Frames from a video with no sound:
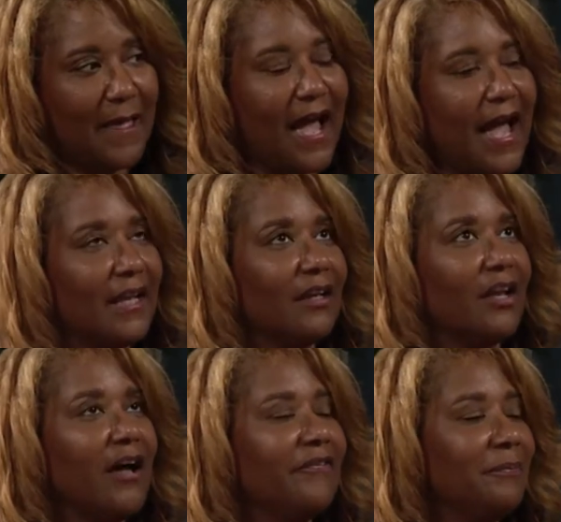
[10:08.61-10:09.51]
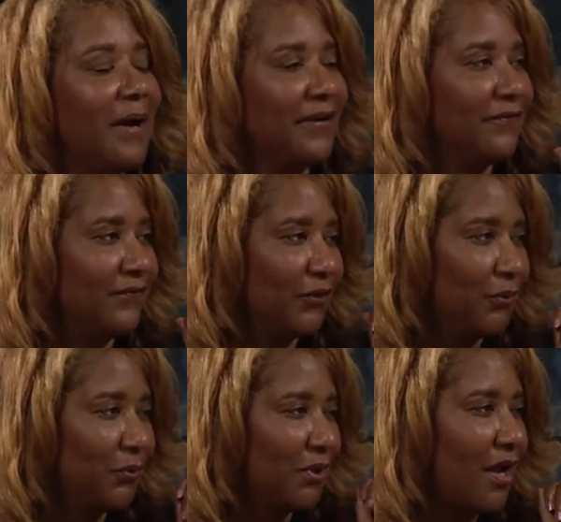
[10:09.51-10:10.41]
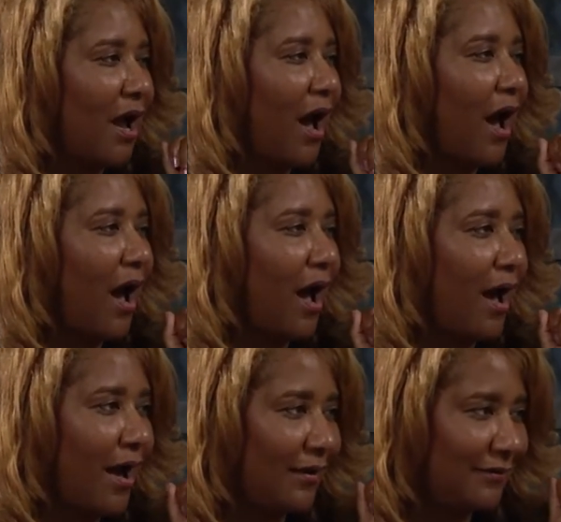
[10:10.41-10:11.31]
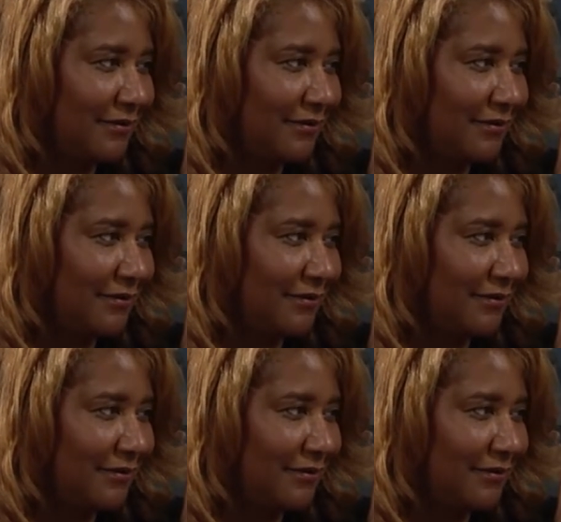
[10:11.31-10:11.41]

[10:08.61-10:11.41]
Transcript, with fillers: I love my food hot.